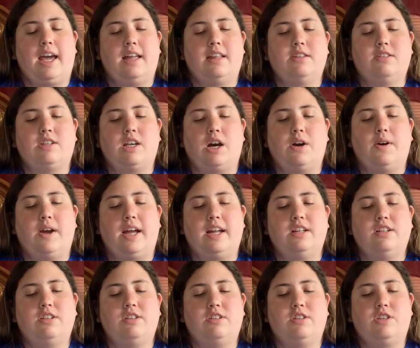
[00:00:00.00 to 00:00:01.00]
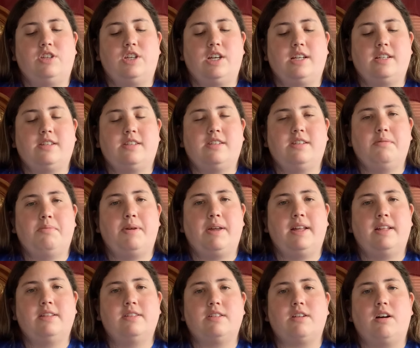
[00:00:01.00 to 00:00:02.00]
so it just
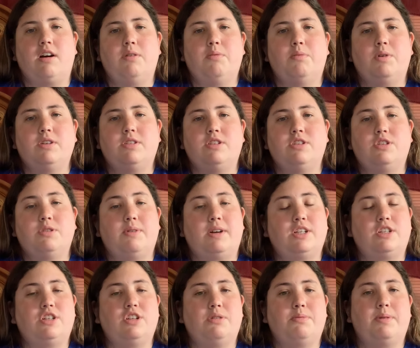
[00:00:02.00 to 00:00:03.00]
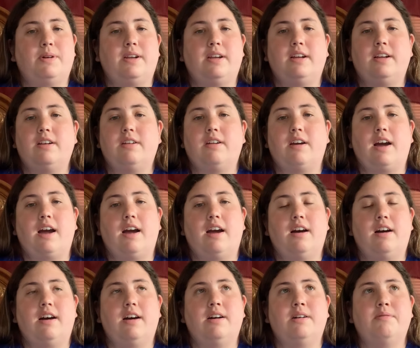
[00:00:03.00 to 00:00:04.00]
depends on what situation you're put in,
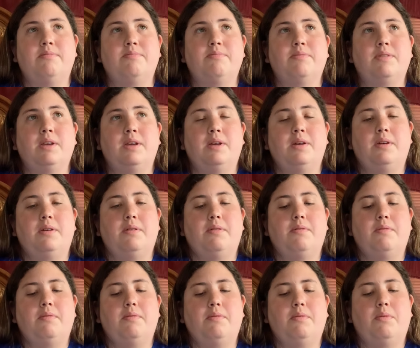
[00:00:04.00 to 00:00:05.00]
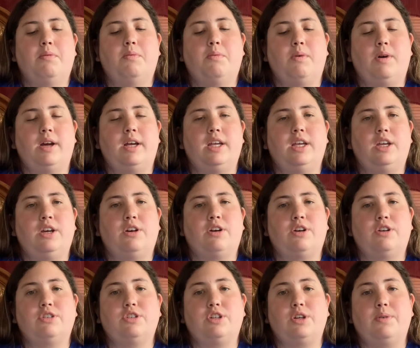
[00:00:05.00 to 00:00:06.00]
what
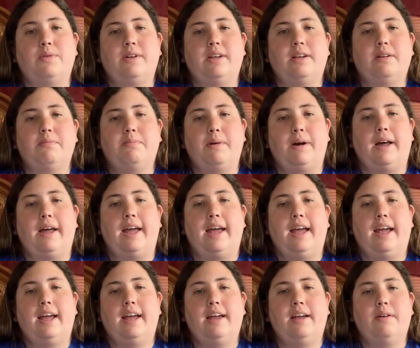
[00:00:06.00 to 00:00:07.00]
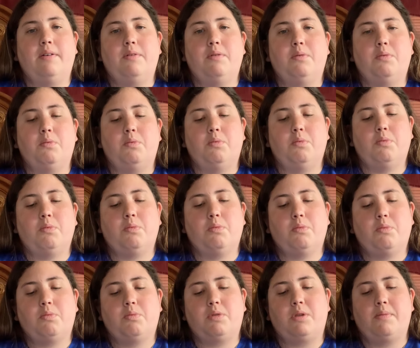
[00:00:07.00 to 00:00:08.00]
you're doing. But
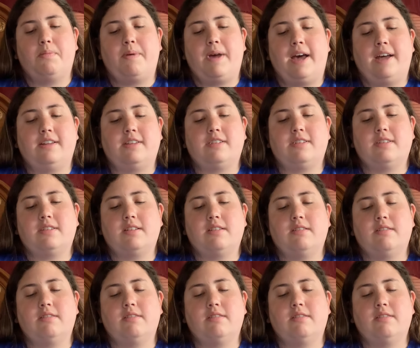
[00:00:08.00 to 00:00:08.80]
the best